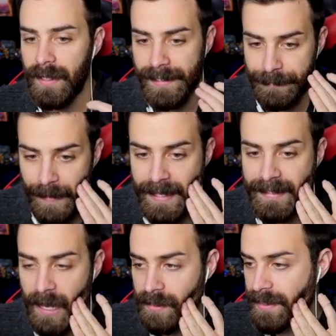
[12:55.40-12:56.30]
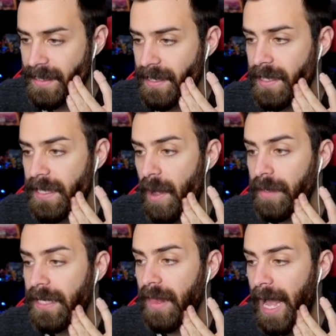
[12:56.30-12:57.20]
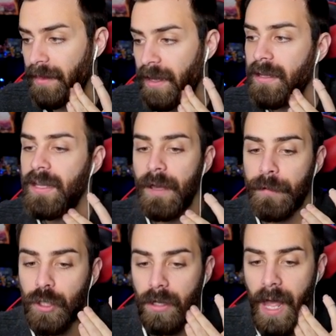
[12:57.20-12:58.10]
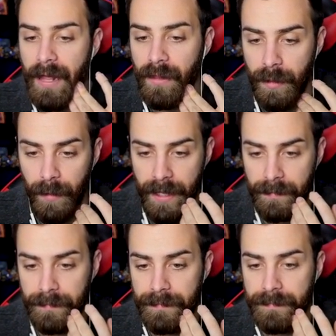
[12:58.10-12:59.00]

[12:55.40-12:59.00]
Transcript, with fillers: His face down is key. Yeah, we need Lyla. If we draw Lyla, we win.